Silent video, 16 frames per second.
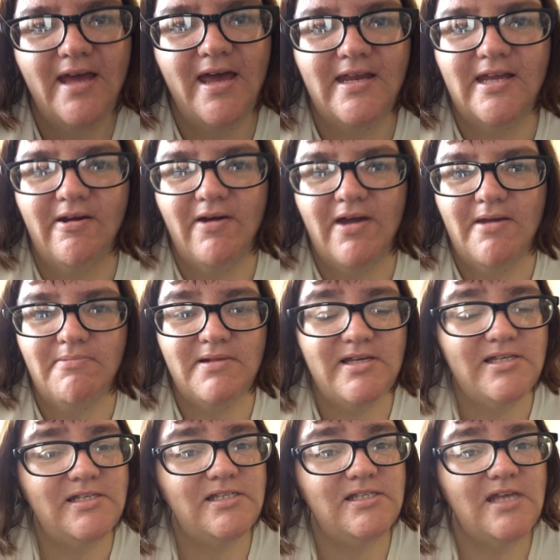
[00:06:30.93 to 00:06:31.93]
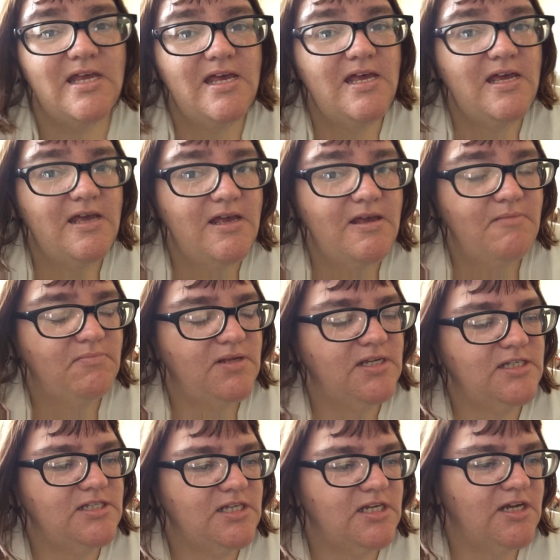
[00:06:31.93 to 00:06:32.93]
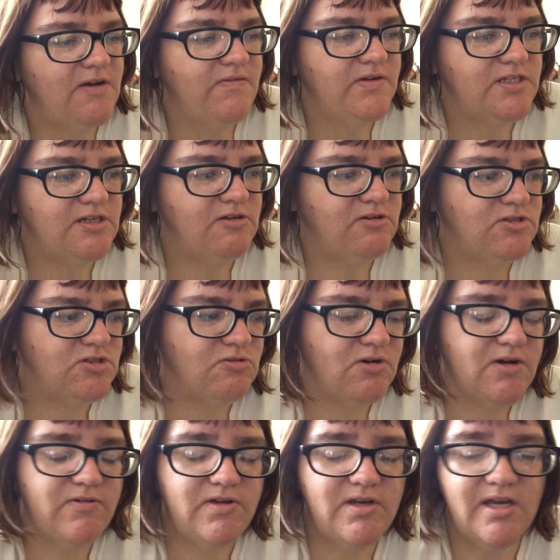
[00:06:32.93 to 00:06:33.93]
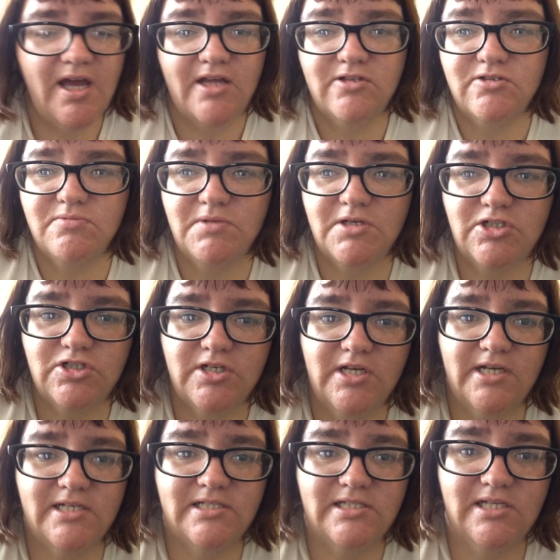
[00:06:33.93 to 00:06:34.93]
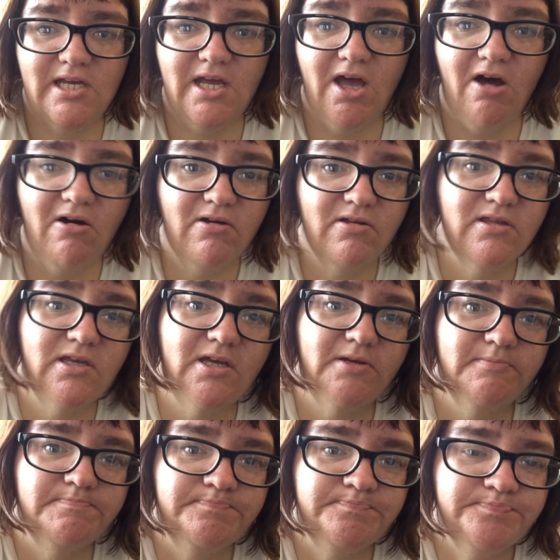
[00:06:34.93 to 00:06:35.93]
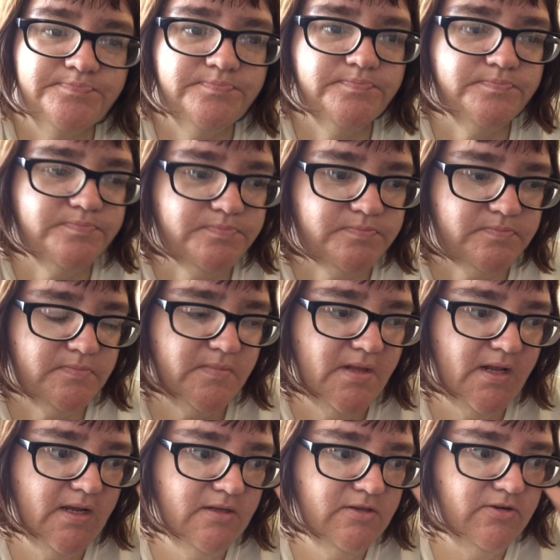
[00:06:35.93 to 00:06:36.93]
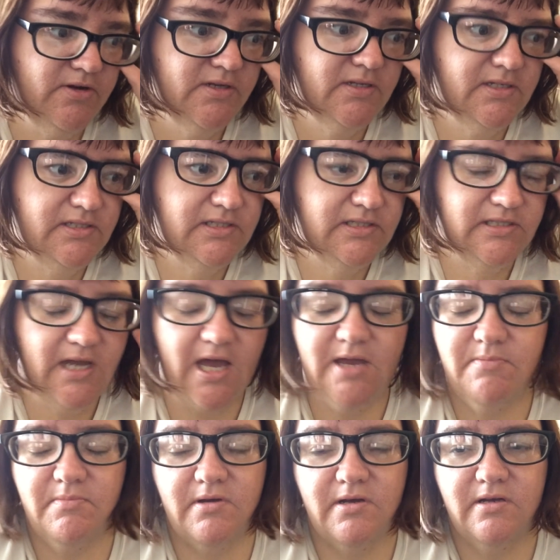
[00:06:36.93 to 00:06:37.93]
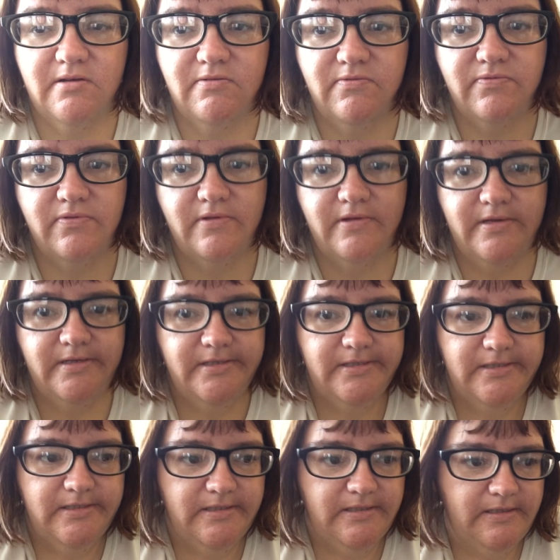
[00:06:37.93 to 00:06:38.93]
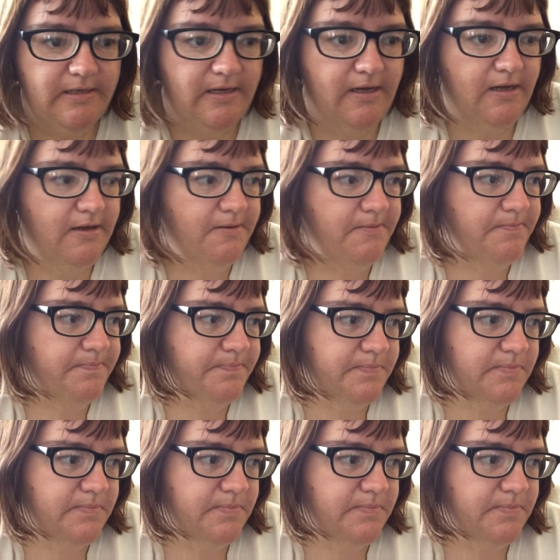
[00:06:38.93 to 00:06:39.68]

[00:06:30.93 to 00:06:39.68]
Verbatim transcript: anyway, please, please take care of yourselves. Do whatever you can to make sure you guys stay healthy during this time of, um,